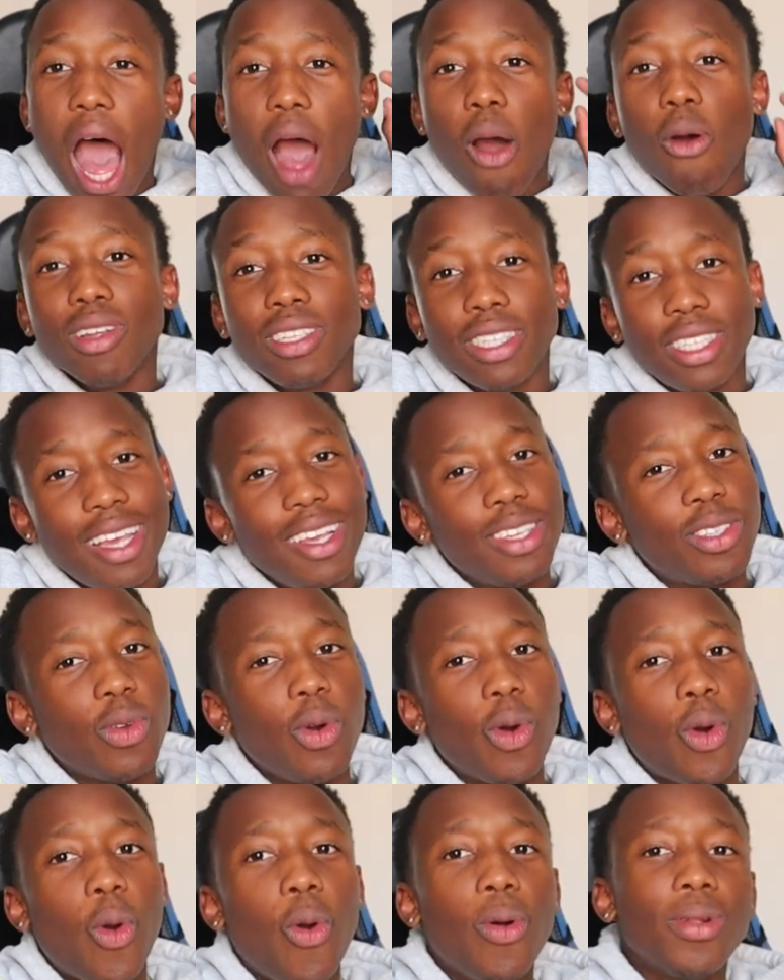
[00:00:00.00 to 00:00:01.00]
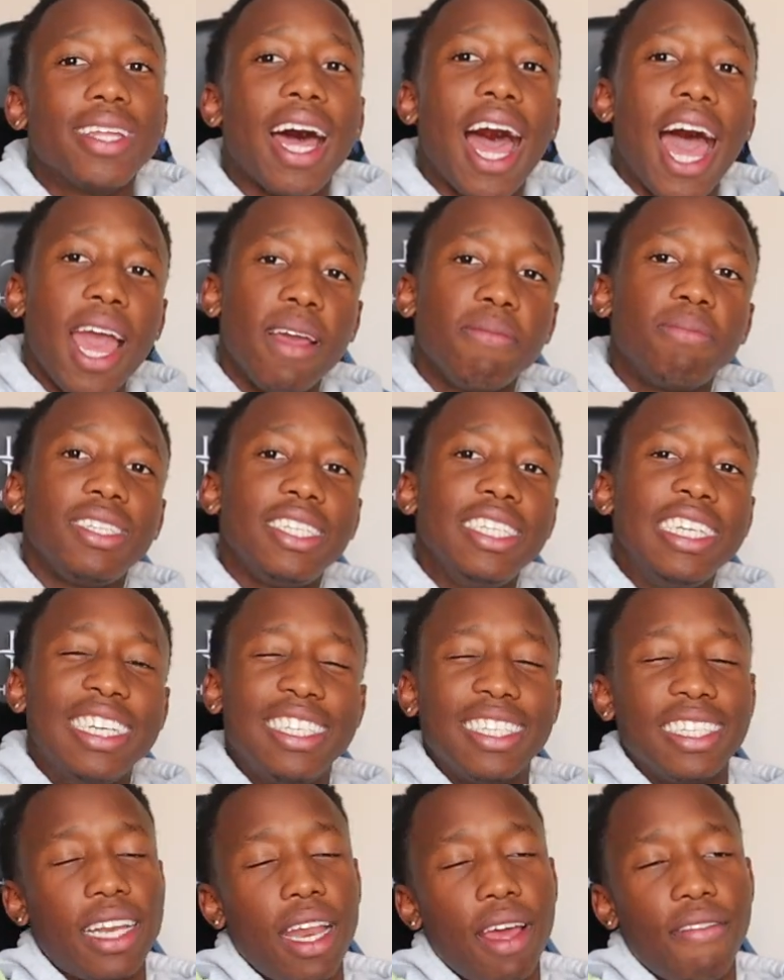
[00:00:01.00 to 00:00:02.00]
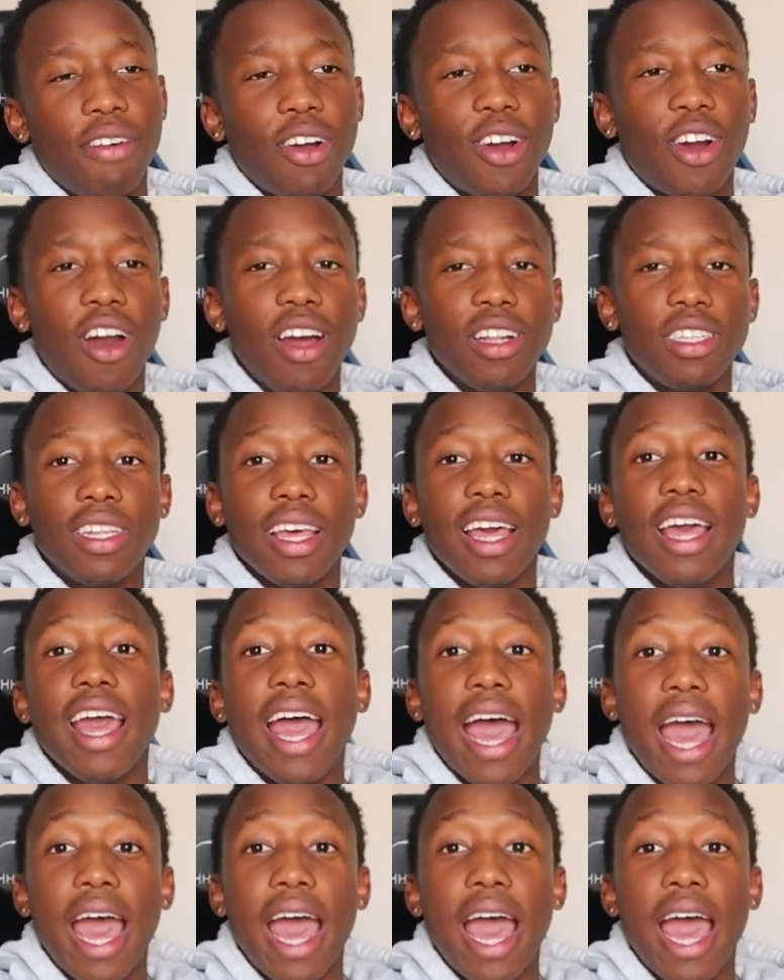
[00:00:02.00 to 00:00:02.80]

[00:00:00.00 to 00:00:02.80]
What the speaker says: I would say, so-called hype sneakers that I ever got.